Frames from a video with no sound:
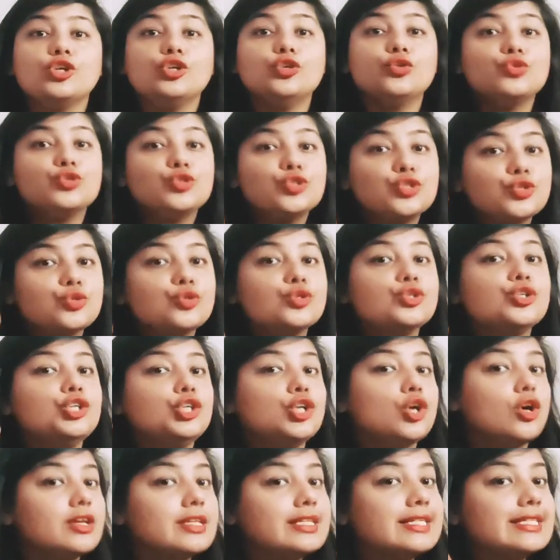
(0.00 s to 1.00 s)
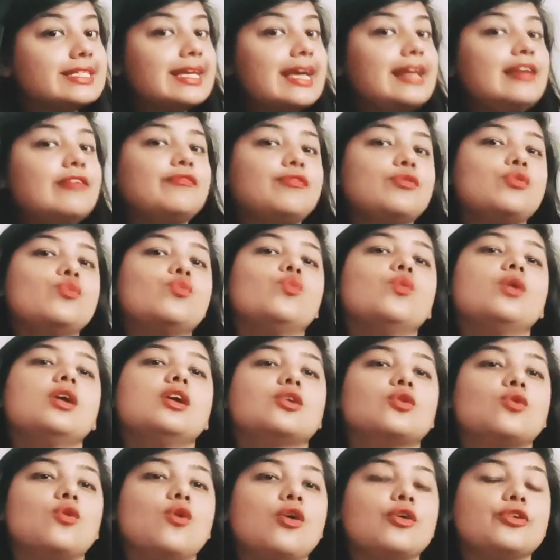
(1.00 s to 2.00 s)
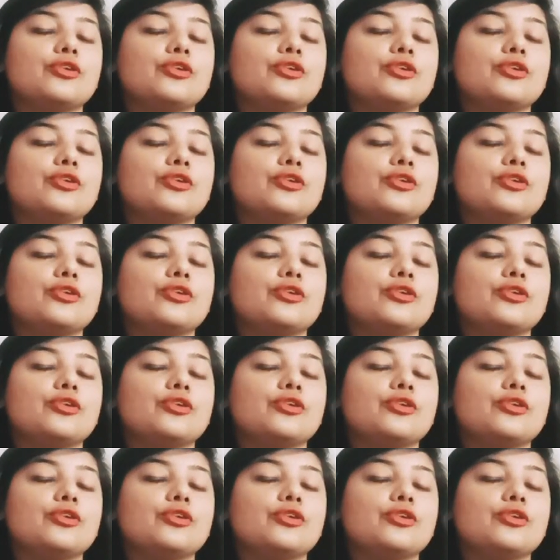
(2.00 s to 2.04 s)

you should yourself work